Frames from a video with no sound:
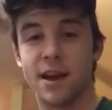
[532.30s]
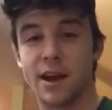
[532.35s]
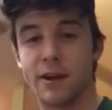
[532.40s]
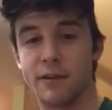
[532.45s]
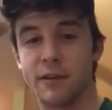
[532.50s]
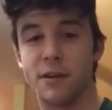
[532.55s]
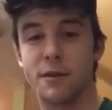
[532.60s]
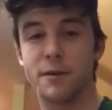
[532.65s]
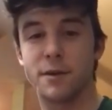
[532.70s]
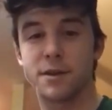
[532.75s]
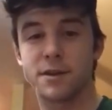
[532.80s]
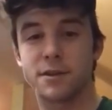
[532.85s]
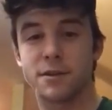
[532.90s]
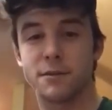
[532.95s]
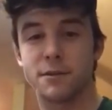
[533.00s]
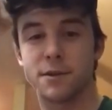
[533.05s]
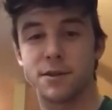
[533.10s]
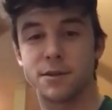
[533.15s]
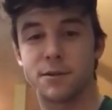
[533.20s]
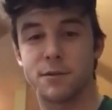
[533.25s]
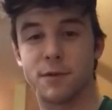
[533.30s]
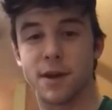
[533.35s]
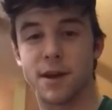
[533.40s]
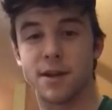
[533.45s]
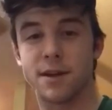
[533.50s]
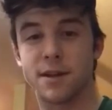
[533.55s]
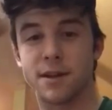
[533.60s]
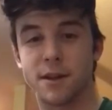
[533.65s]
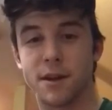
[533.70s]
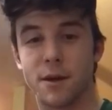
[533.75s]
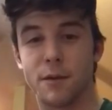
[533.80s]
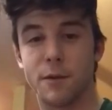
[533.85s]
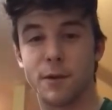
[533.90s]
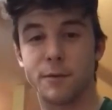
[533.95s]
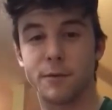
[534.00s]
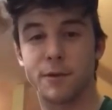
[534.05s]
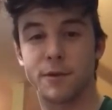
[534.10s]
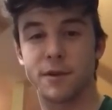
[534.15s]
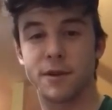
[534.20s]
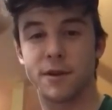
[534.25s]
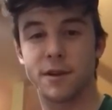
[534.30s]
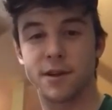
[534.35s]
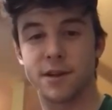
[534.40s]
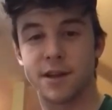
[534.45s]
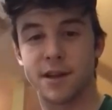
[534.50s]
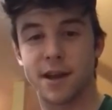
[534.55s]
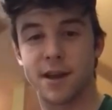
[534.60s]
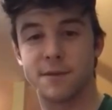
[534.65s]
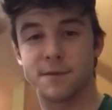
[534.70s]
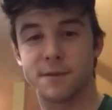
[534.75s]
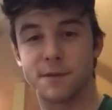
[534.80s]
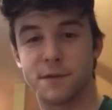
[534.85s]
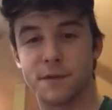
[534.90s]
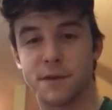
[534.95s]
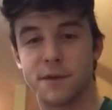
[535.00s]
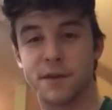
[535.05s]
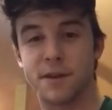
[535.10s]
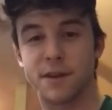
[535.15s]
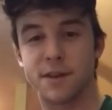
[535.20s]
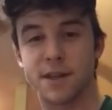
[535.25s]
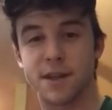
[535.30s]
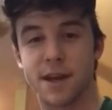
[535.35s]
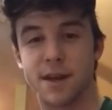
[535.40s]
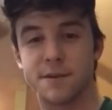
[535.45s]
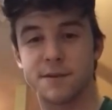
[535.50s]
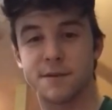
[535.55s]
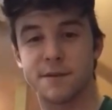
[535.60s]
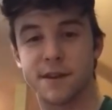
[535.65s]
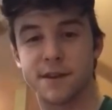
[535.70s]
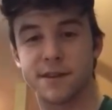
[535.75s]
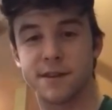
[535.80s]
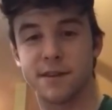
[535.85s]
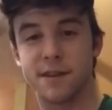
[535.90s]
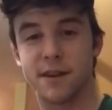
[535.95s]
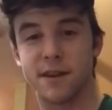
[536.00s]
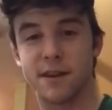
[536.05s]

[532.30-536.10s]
I really wish there was a way to know when we're in the good times before the good times have actually